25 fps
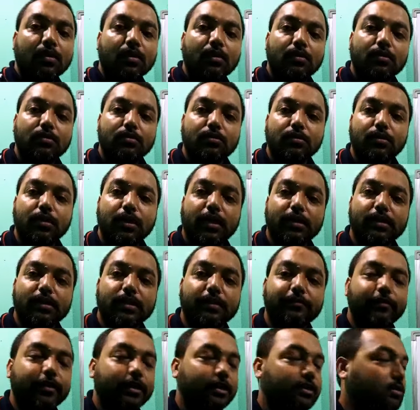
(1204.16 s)
So next
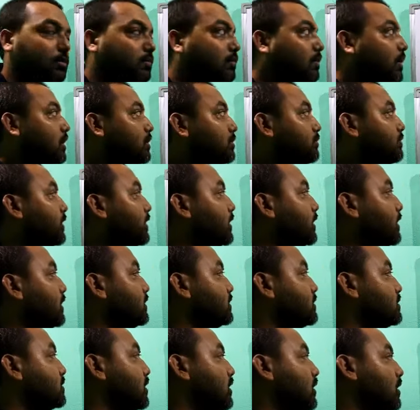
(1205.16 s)
effect of earthquake
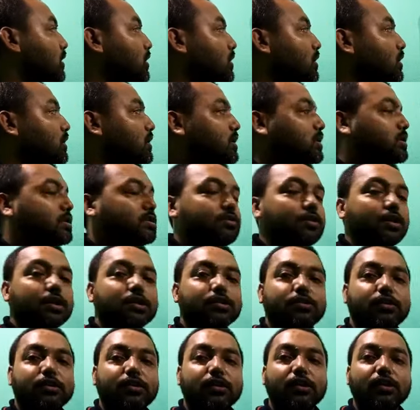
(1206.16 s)
is
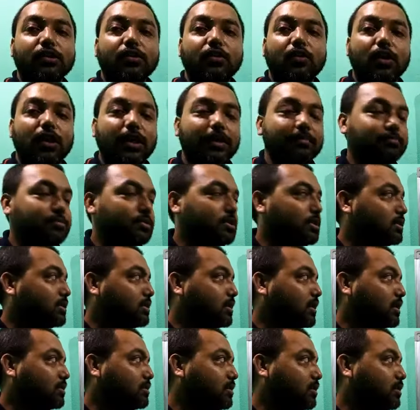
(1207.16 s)
structural collapse.
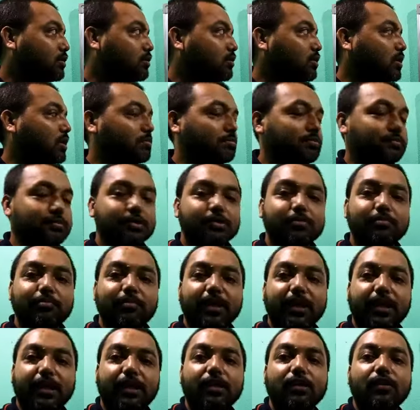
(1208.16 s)
Structural collapse means
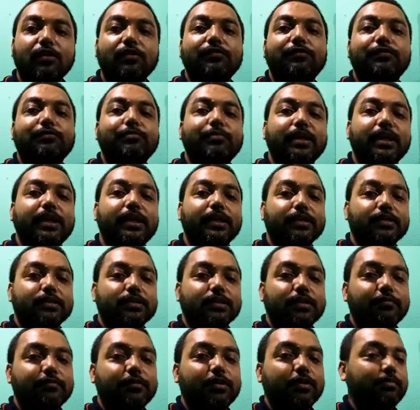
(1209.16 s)
breaking of building.
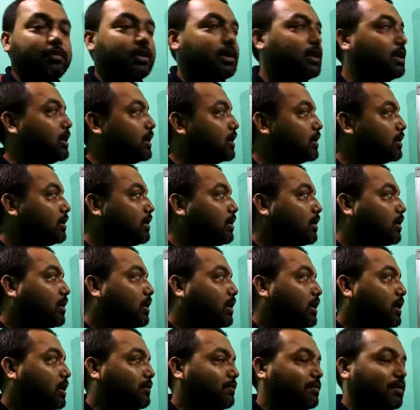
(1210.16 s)

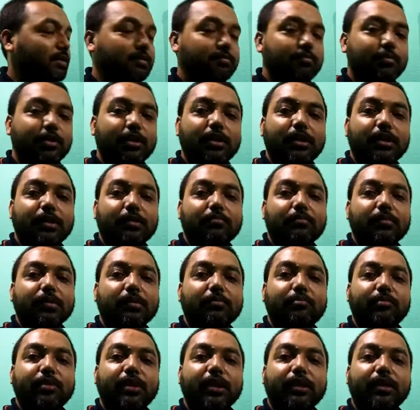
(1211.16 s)
If a building may
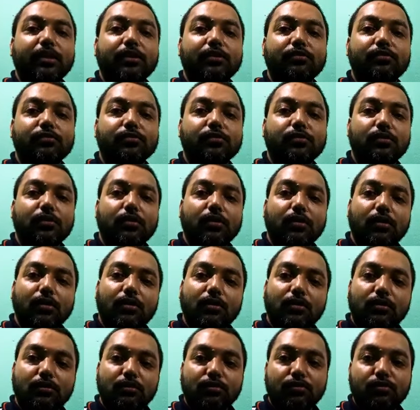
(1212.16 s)
break into
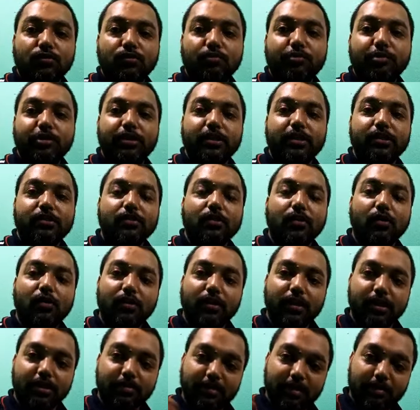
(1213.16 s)
two pieces, or
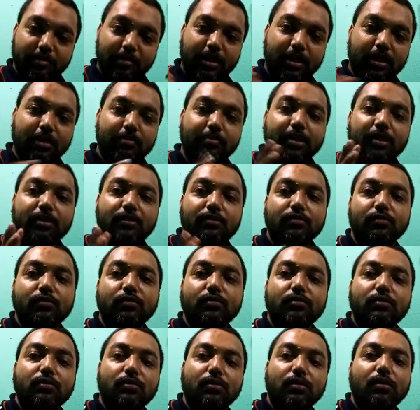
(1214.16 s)
it may become
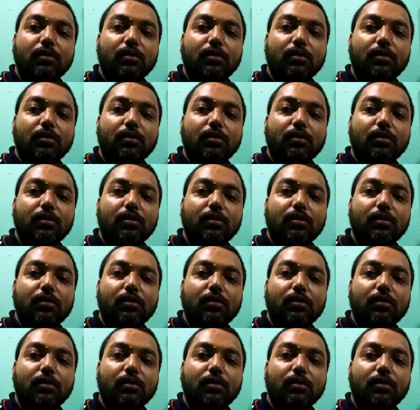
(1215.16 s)
into